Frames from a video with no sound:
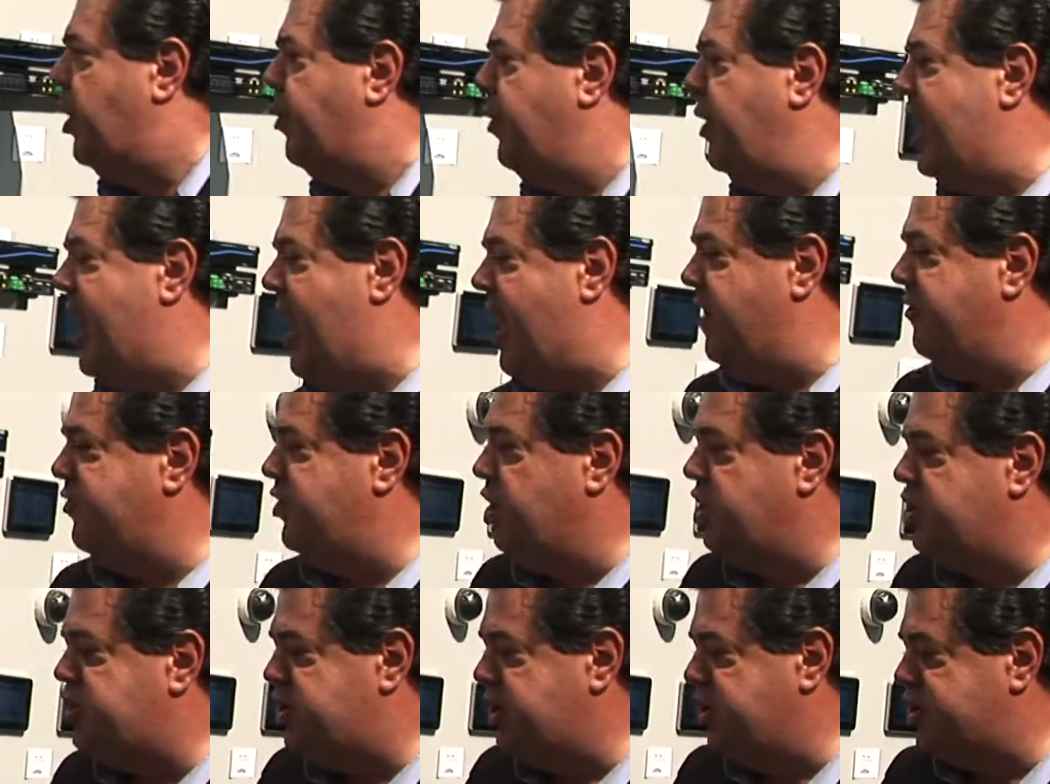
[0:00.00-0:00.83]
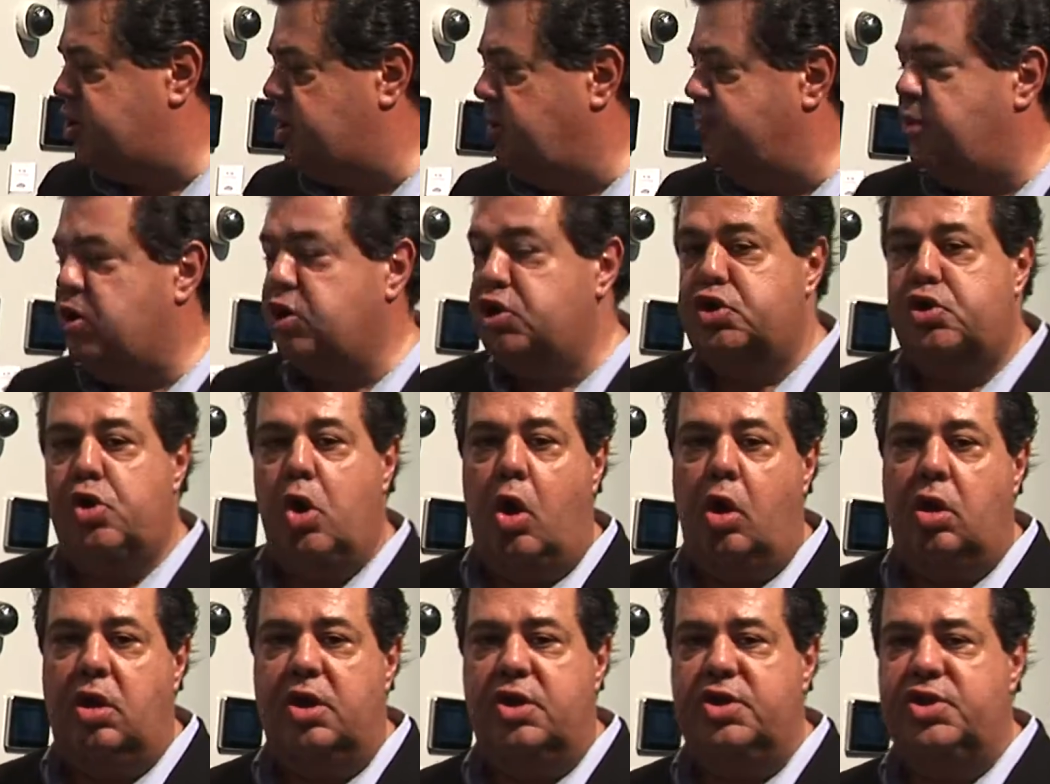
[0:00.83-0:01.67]
we have the system
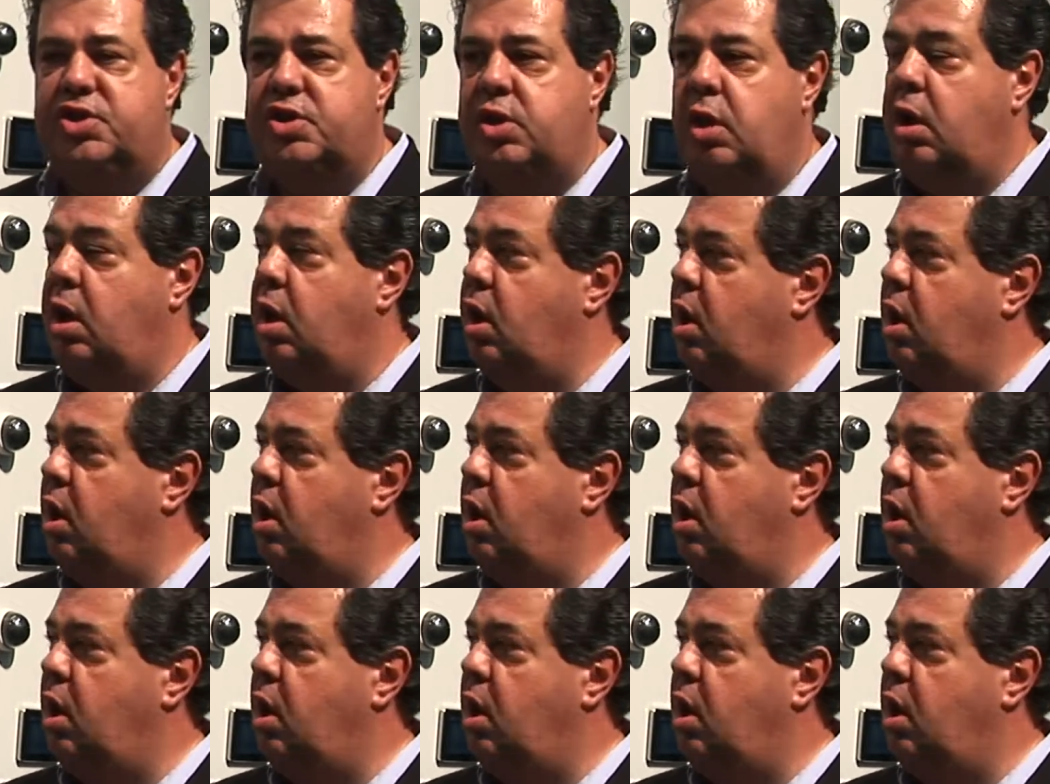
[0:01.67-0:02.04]
controllers,